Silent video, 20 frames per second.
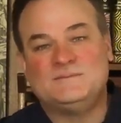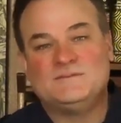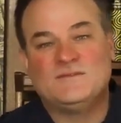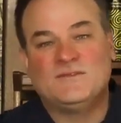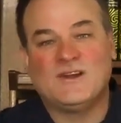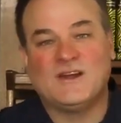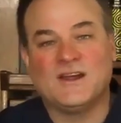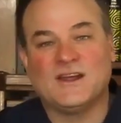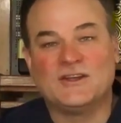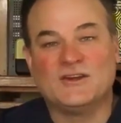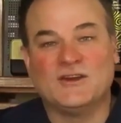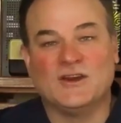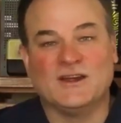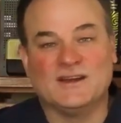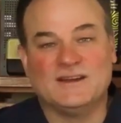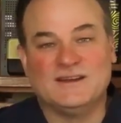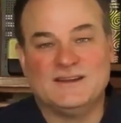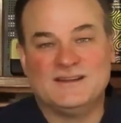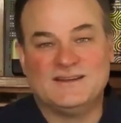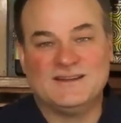Very
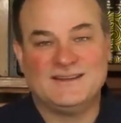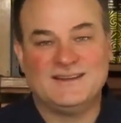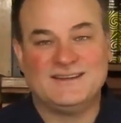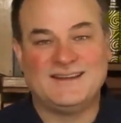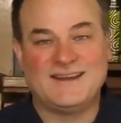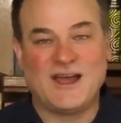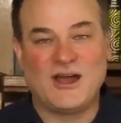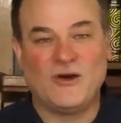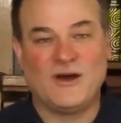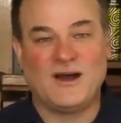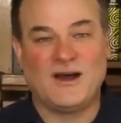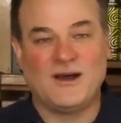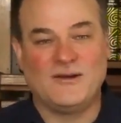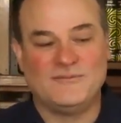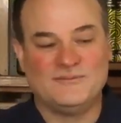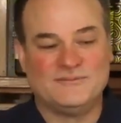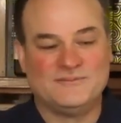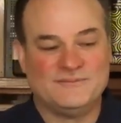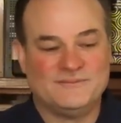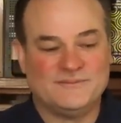good.
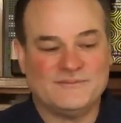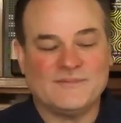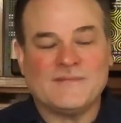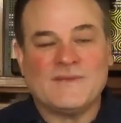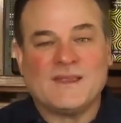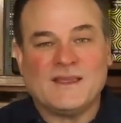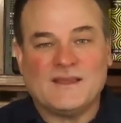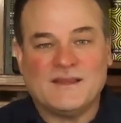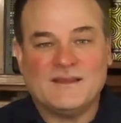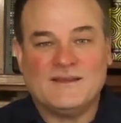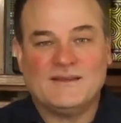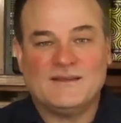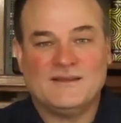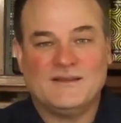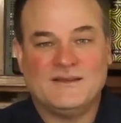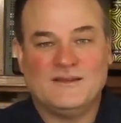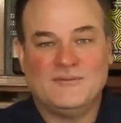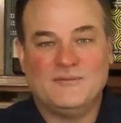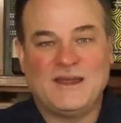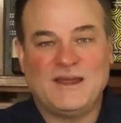Now,
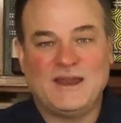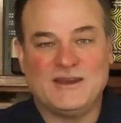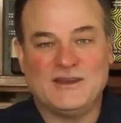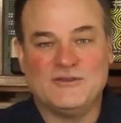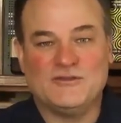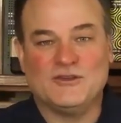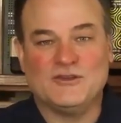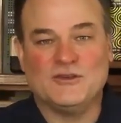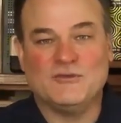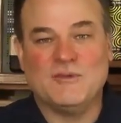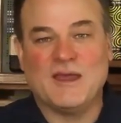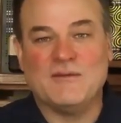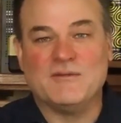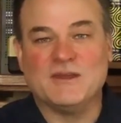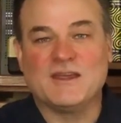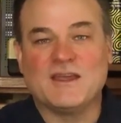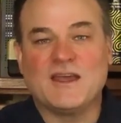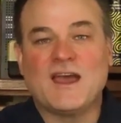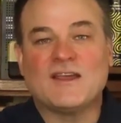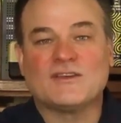many of you may
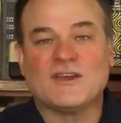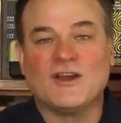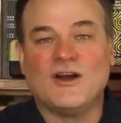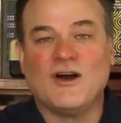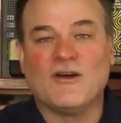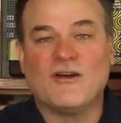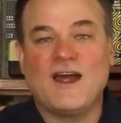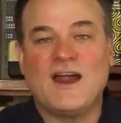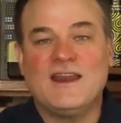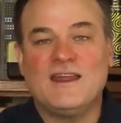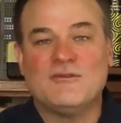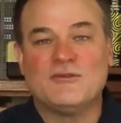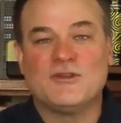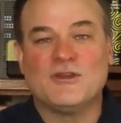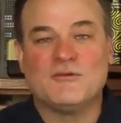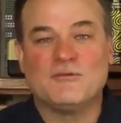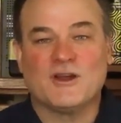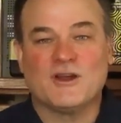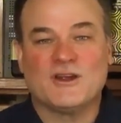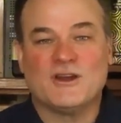be guessing already
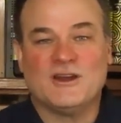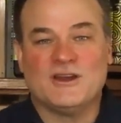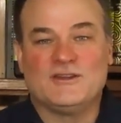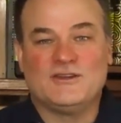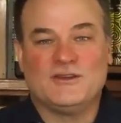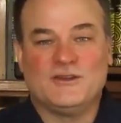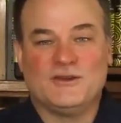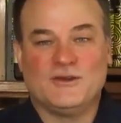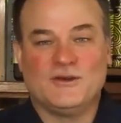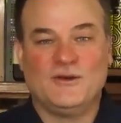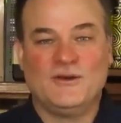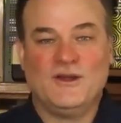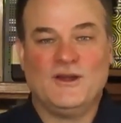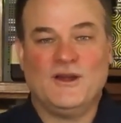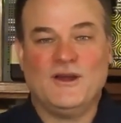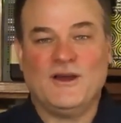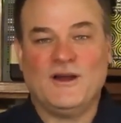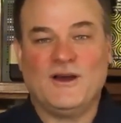that we're going to do